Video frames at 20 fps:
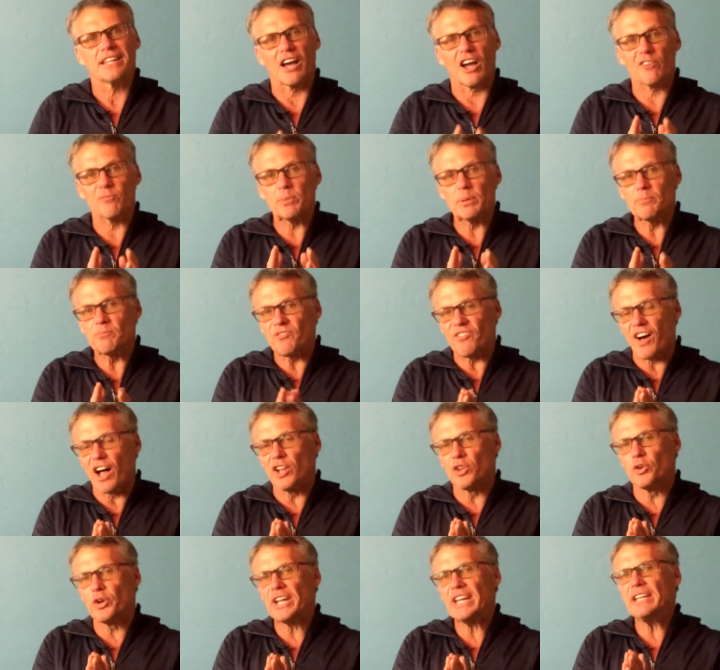Now, I've been
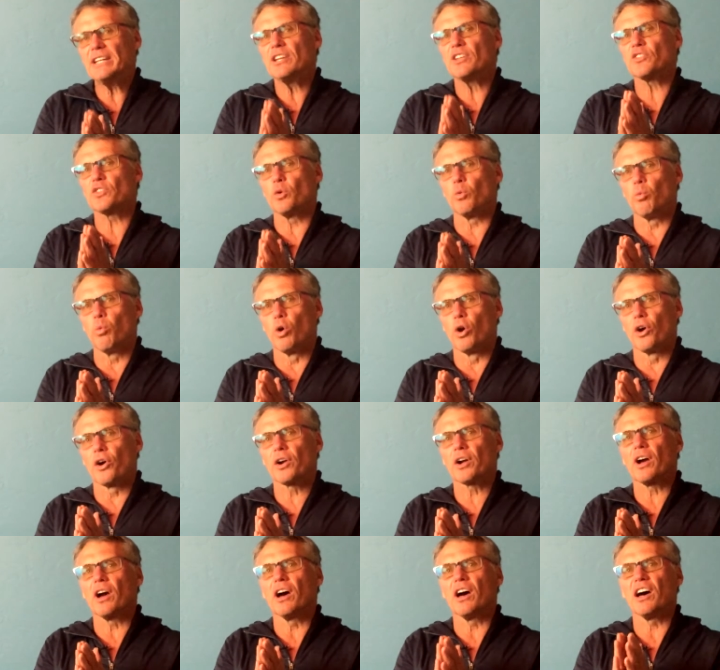following the
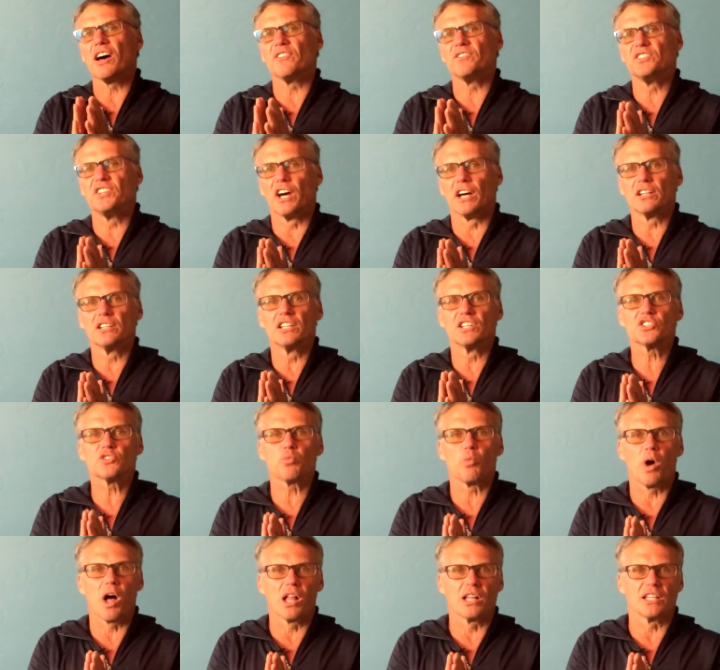work of
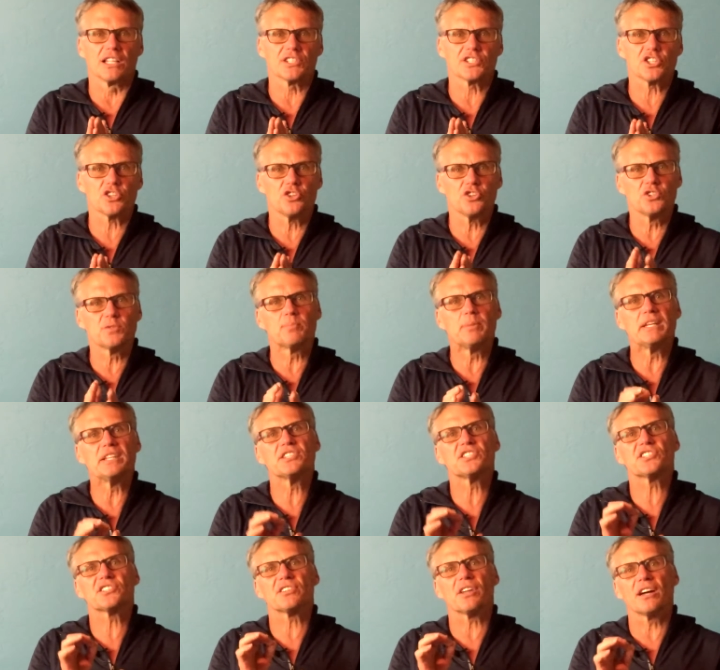Douglas Wallace, who's
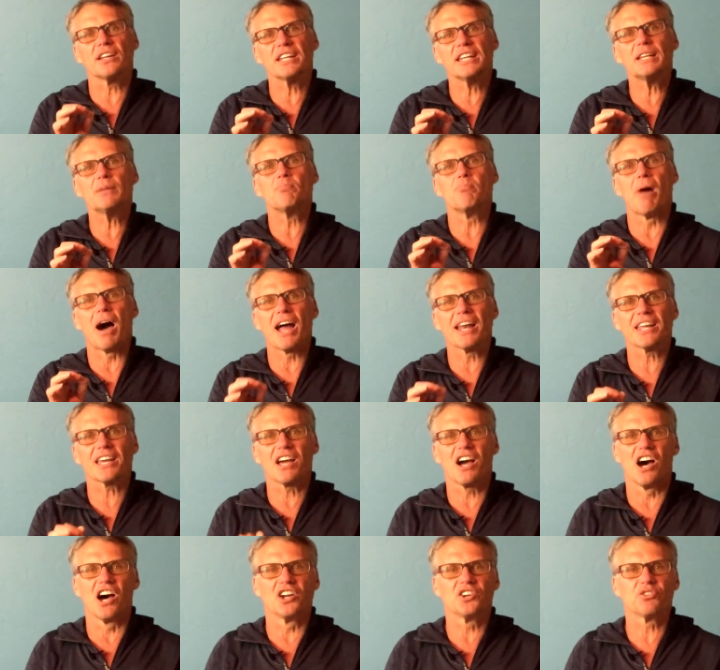been studying
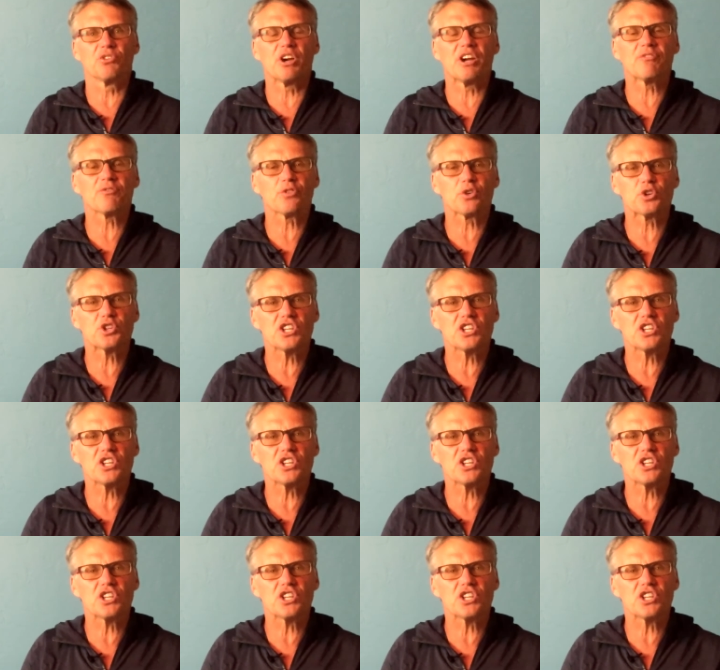mitochondria for